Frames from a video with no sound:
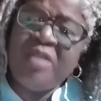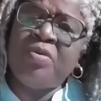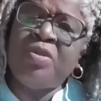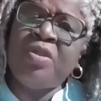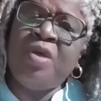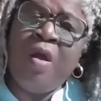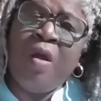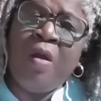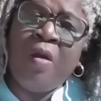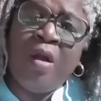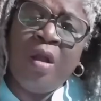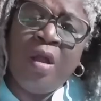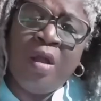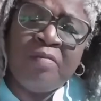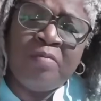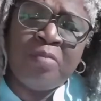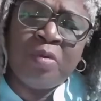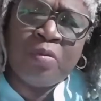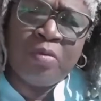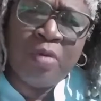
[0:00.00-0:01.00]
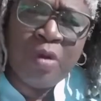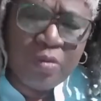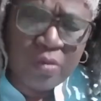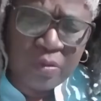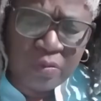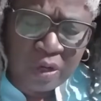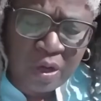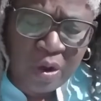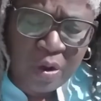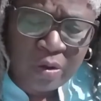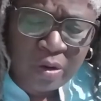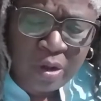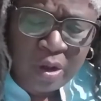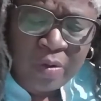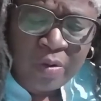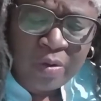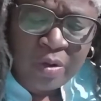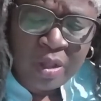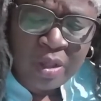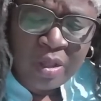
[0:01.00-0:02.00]
with horror of Baroque
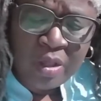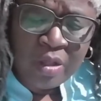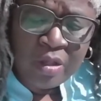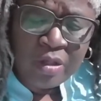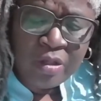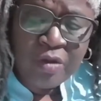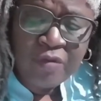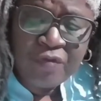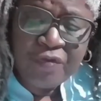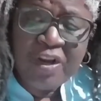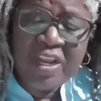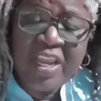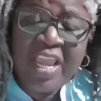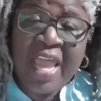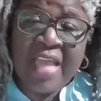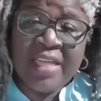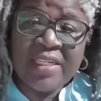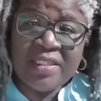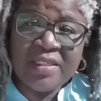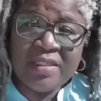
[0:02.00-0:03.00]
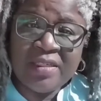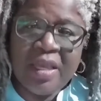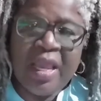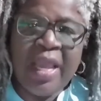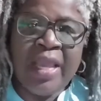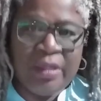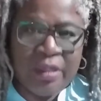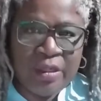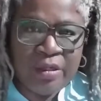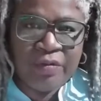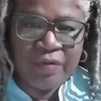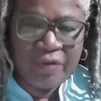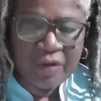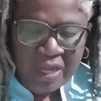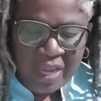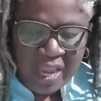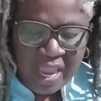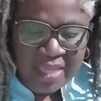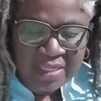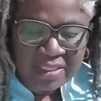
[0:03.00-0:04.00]
Rococo? You forget, and you
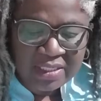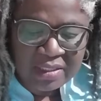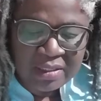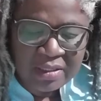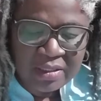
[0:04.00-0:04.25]
forget.